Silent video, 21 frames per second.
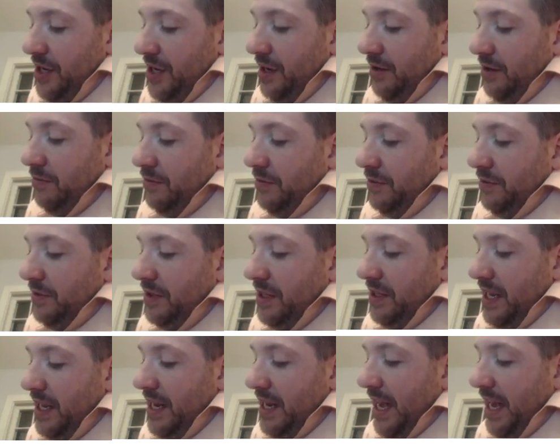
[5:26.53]
equals
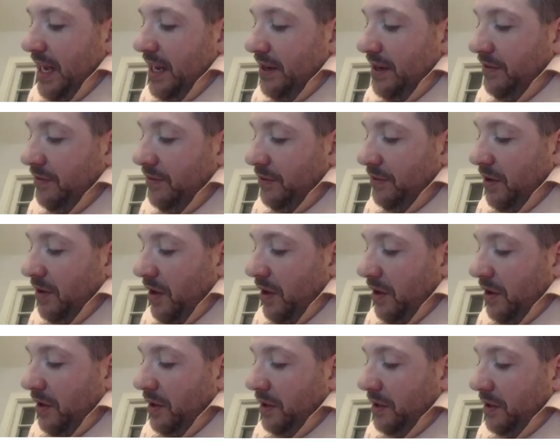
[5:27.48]
the negative
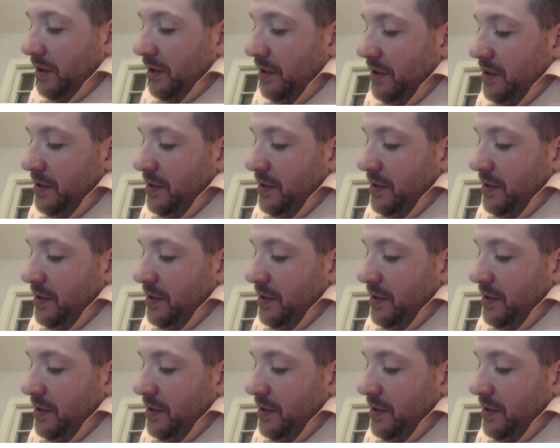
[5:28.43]
log